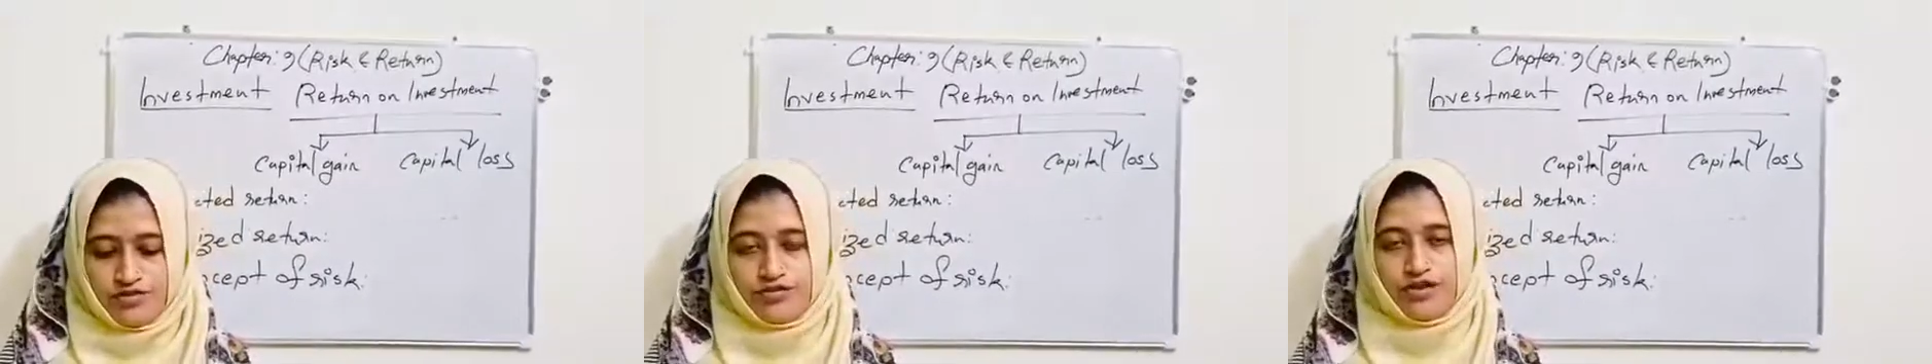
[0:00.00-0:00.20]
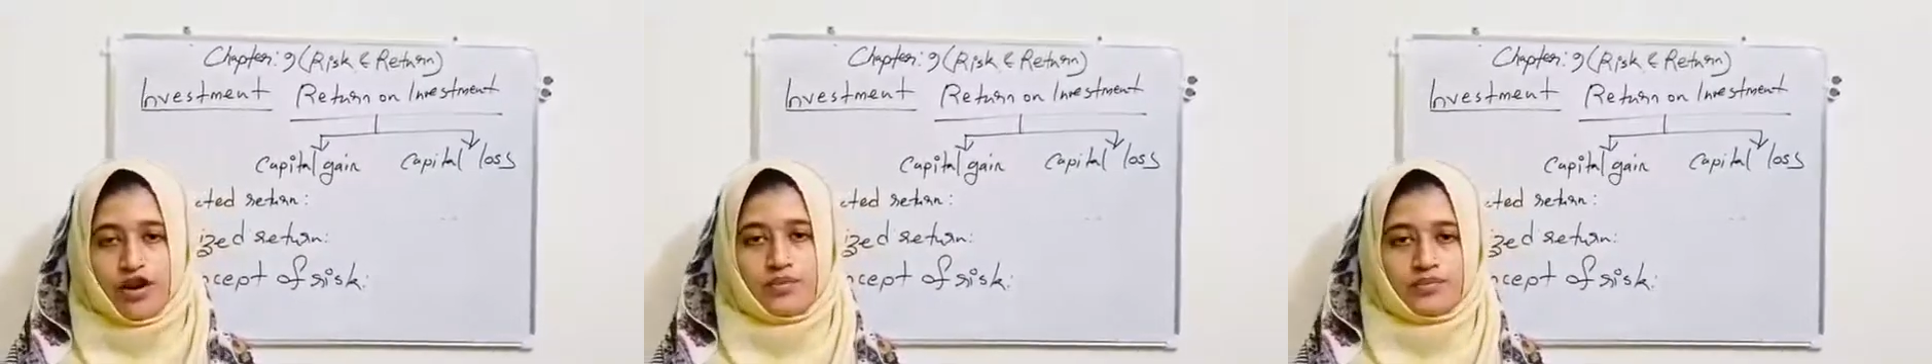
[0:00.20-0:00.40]

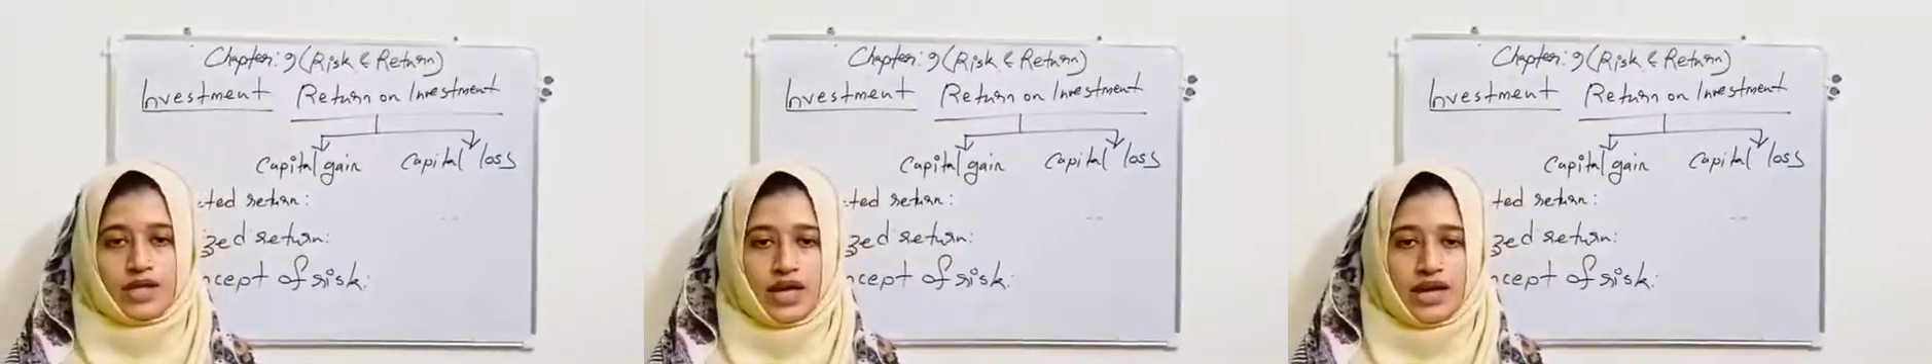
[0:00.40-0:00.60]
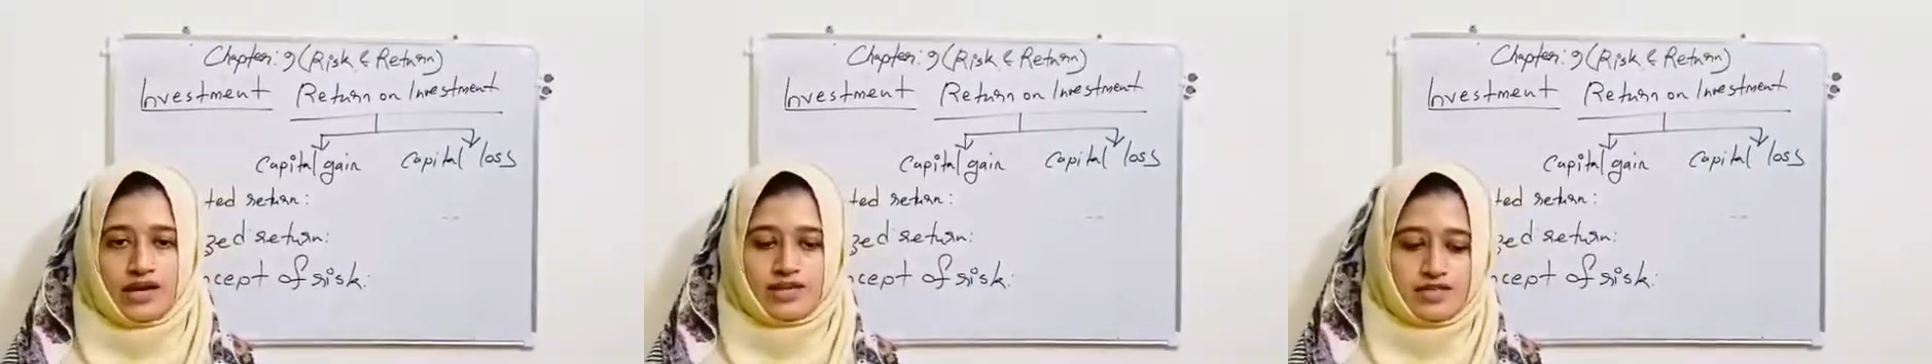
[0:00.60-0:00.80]
from
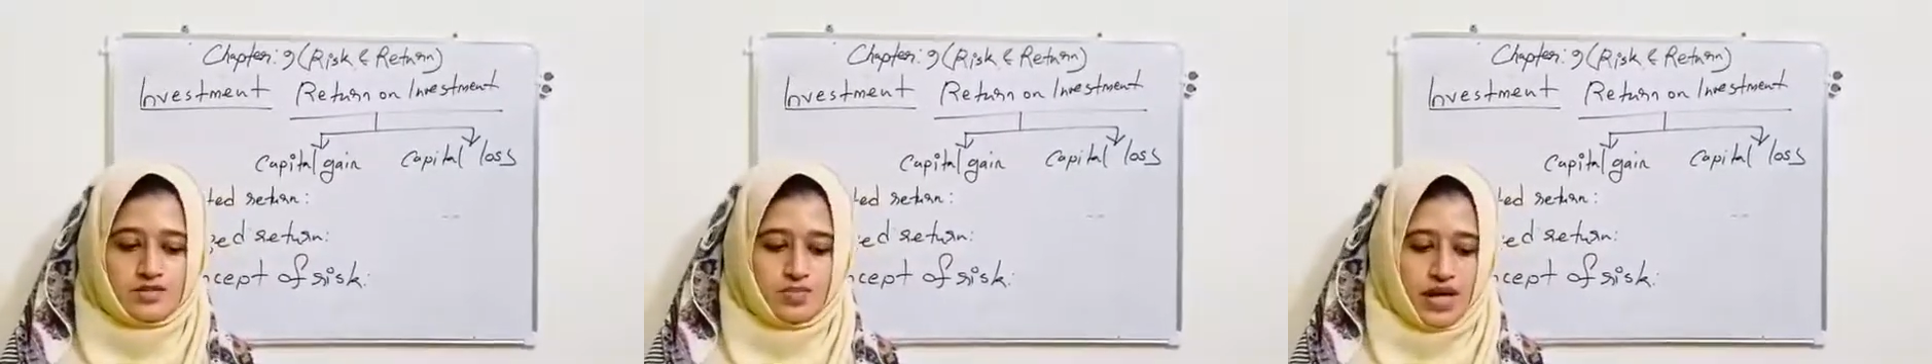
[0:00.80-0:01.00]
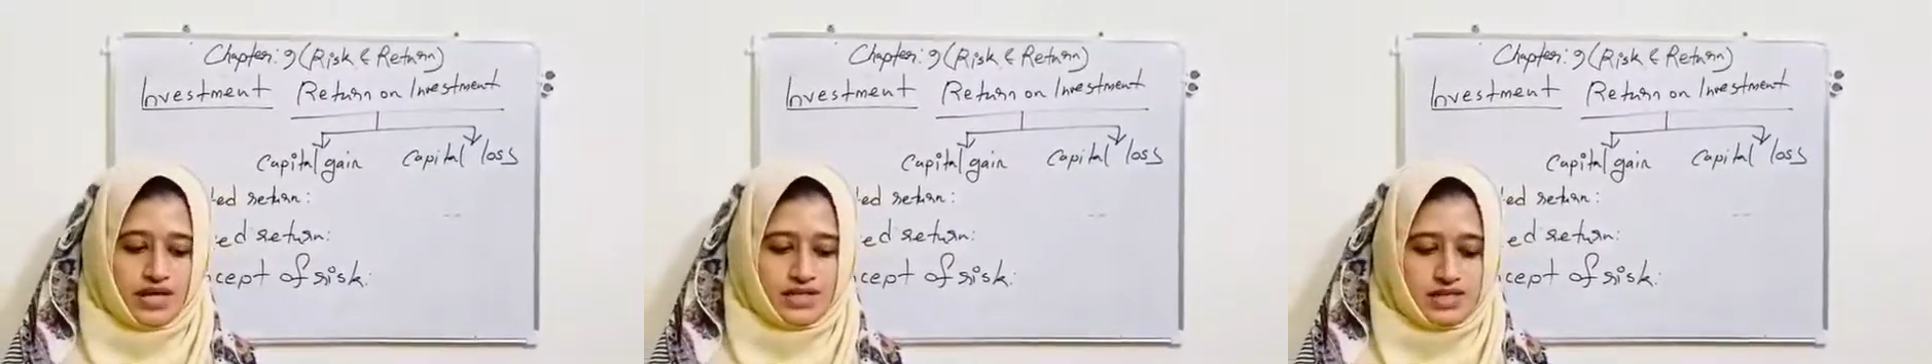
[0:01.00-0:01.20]
the
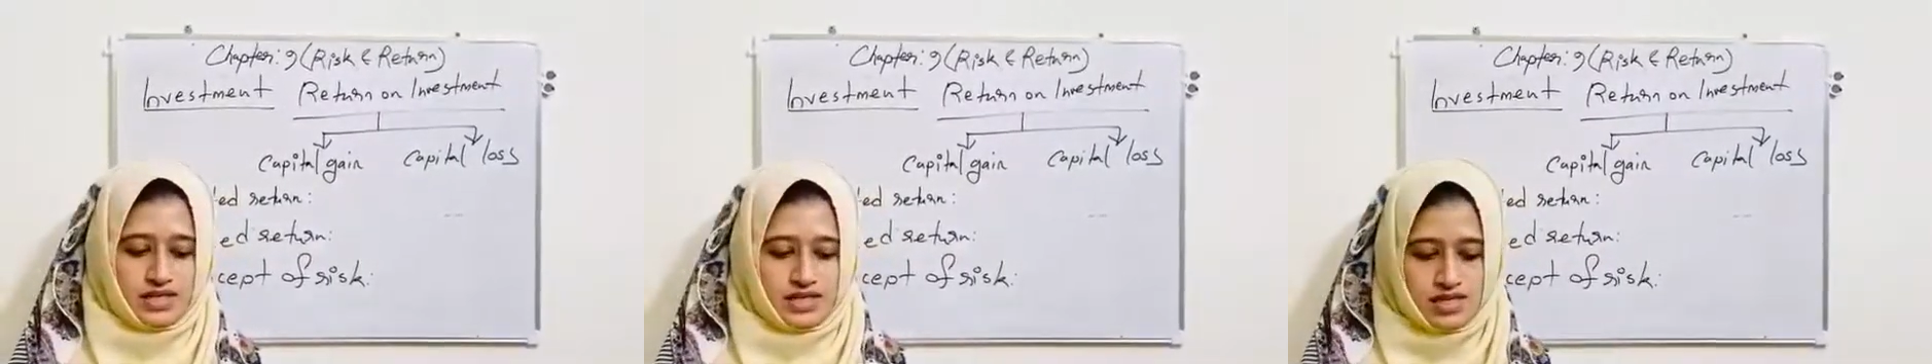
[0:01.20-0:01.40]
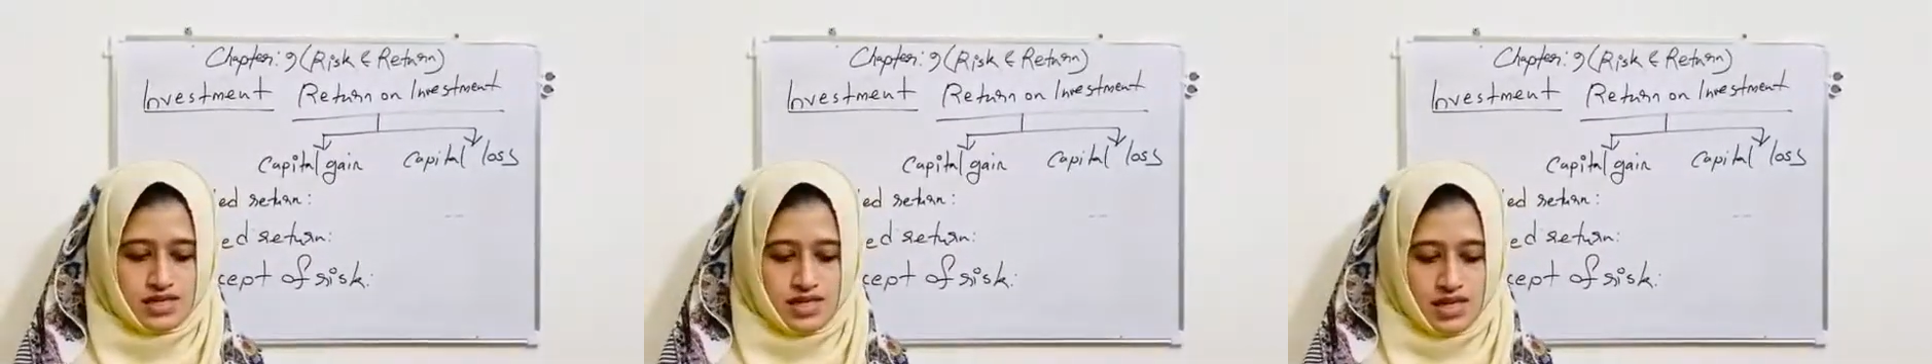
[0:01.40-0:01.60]

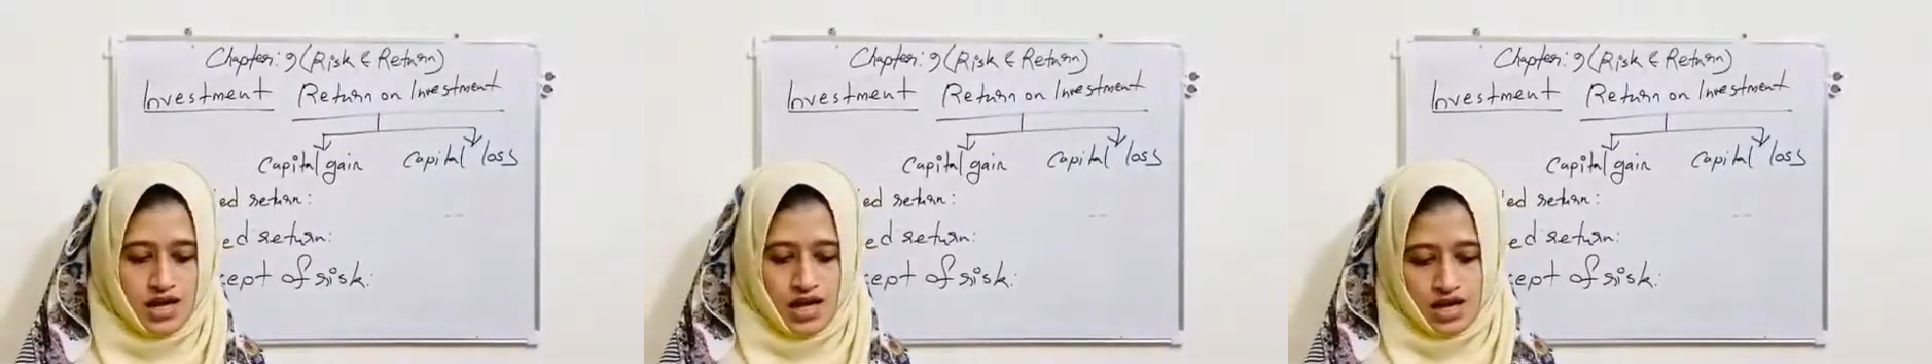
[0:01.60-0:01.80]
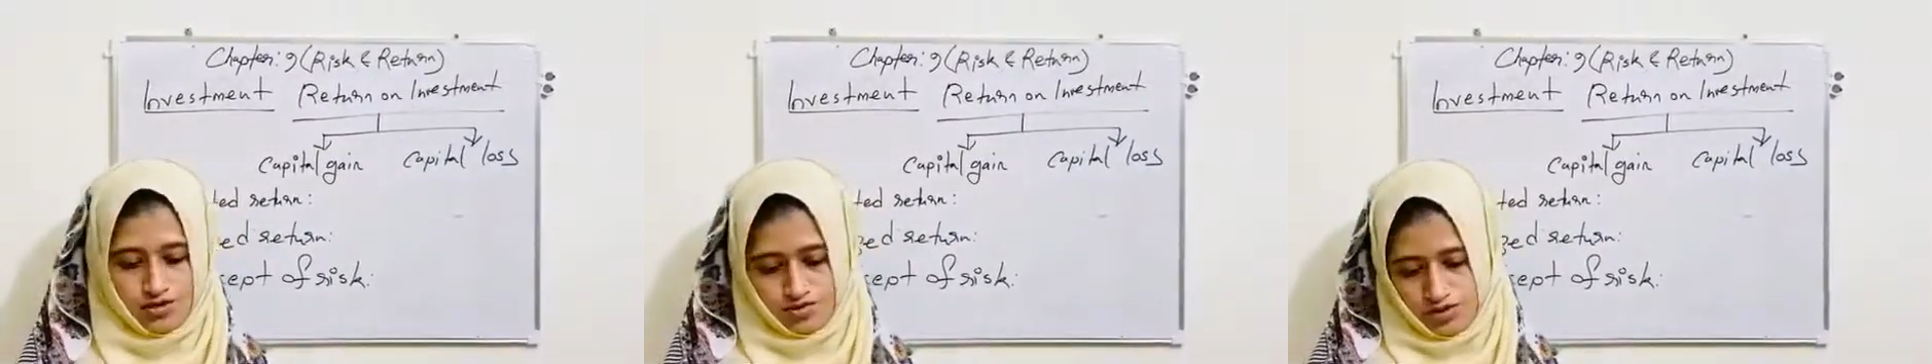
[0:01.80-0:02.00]
expected
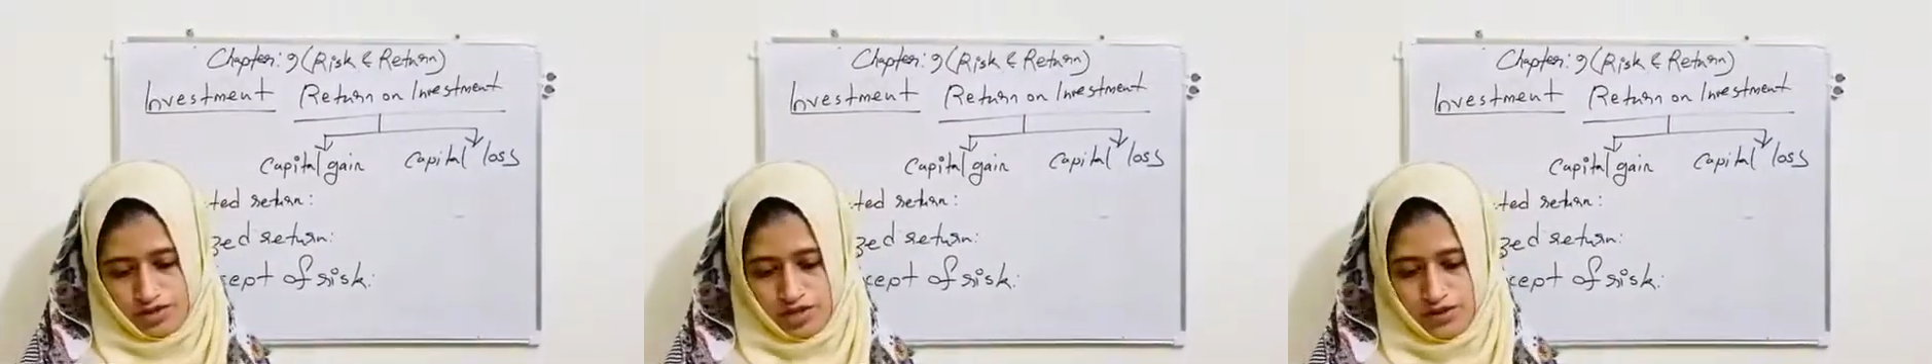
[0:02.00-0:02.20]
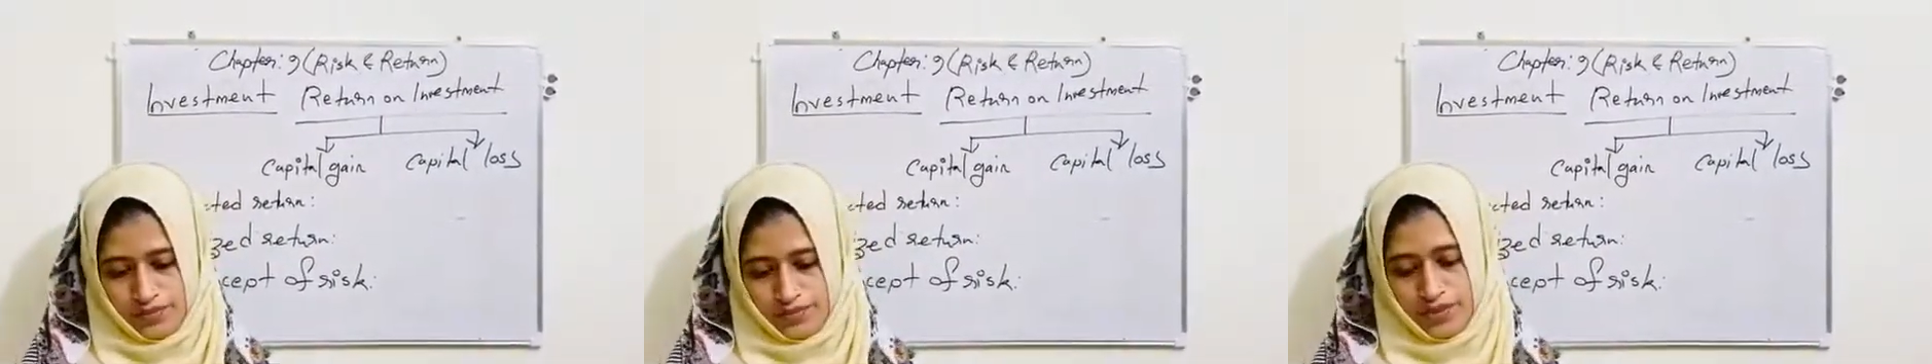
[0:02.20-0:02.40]

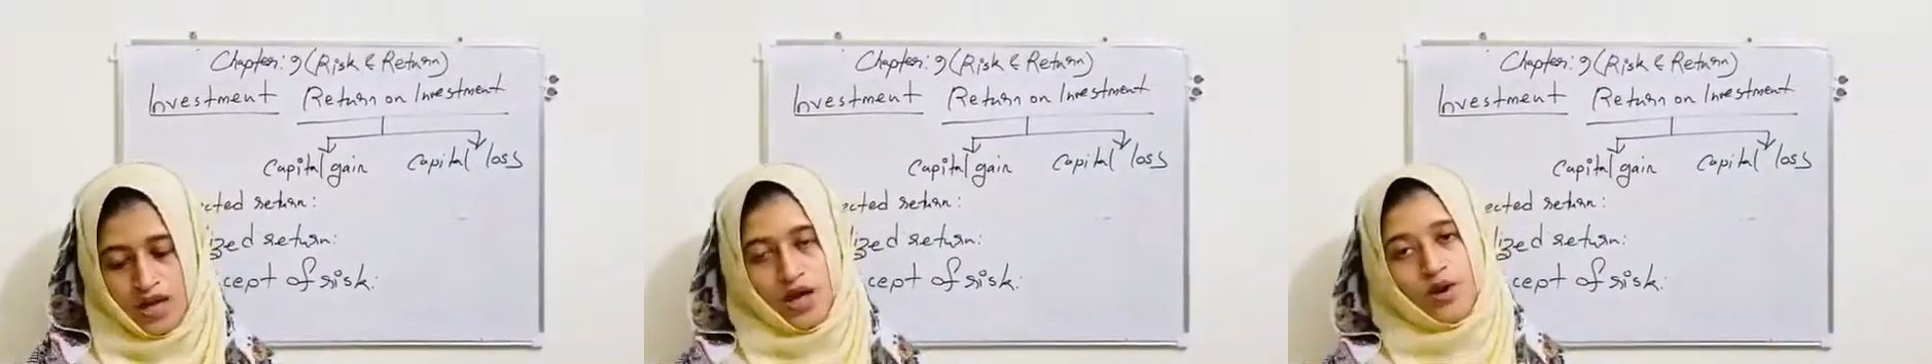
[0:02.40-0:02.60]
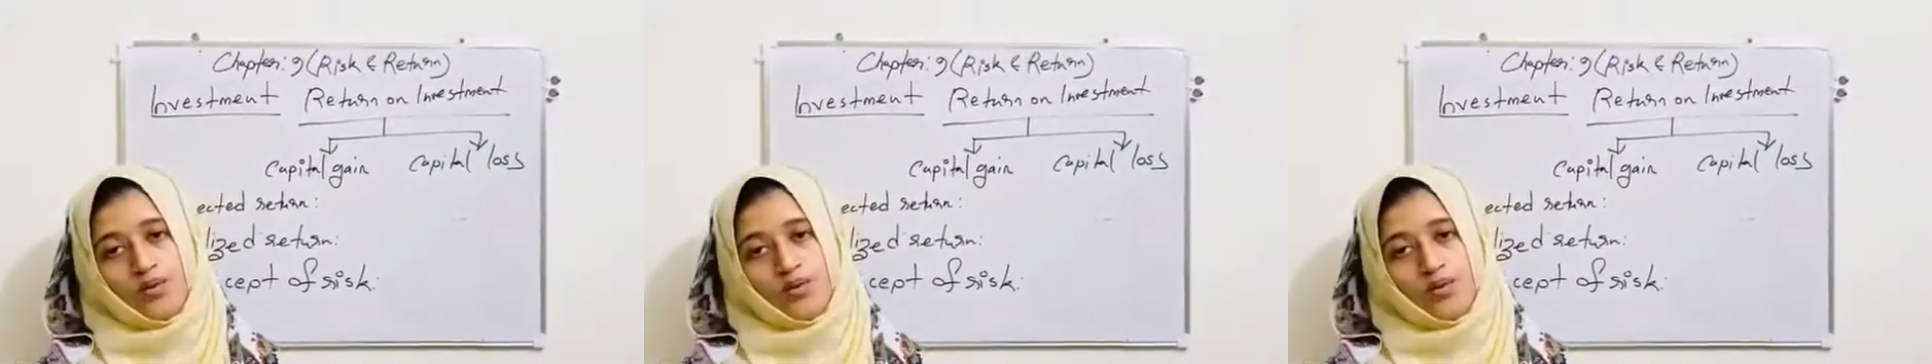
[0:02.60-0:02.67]
outcome.